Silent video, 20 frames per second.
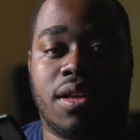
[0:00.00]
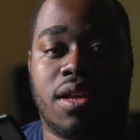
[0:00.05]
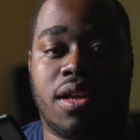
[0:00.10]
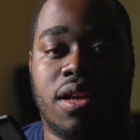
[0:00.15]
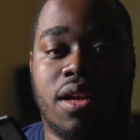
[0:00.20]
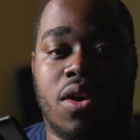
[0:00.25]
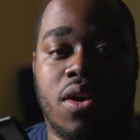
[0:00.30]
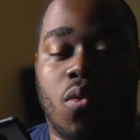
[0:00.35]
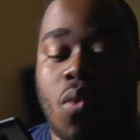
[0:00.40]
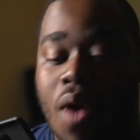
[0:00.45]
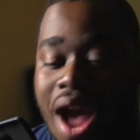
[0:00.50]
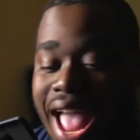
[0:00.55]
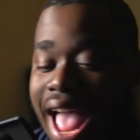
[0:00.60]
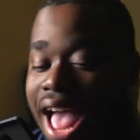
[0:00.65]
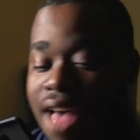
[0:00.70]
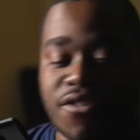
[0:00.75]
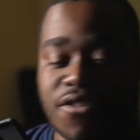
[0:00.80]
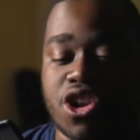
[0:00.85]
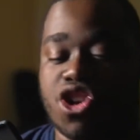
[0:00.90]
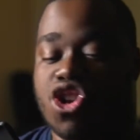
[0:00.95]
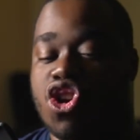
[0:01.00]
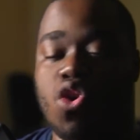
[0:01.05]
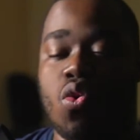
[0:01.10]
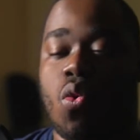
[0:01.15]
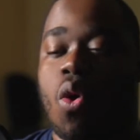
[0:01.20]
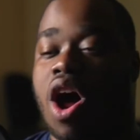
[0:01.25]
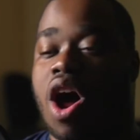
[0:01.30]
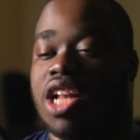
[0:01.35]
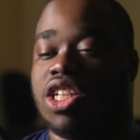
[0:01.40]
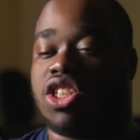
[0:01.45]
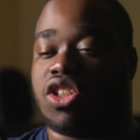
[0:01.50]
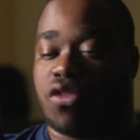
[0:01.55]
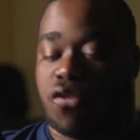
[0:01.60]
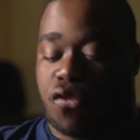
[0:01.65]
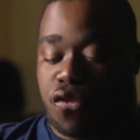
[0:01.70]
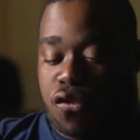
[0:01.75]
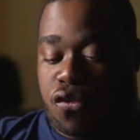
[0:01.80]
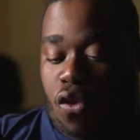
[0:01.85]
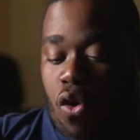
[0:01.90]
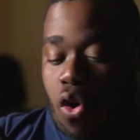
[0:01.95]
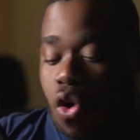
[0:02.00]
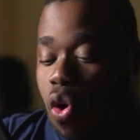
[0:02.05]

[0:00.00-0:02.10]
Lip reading: Why have a nuanced, full,